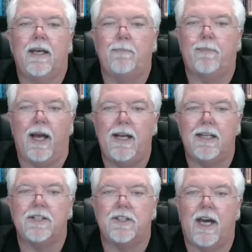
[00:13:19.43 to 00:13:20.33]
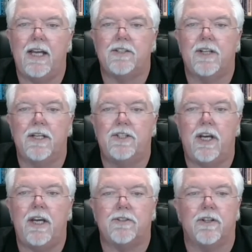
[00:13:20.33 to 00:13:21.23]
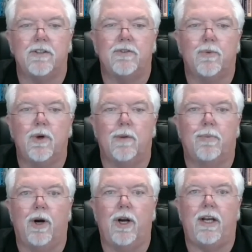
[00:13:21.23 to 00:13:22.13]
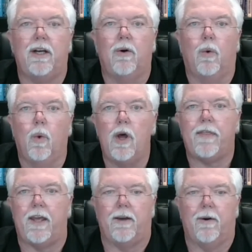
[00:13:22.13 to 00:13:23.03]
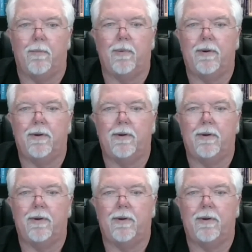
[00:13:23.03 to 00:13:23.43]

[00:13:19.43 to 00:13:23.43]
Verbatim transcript: It plainly states that Jesus will bring with him